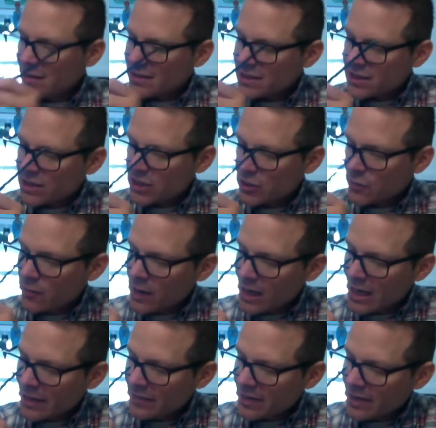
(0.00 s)
So
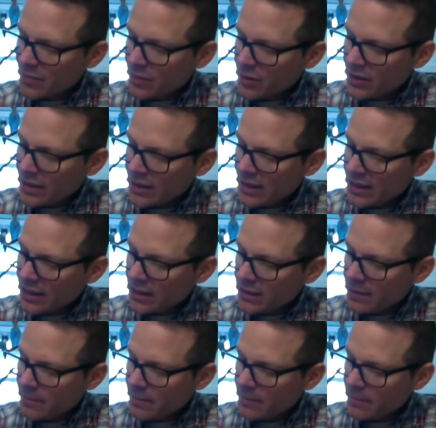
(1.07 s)
I'm going to put in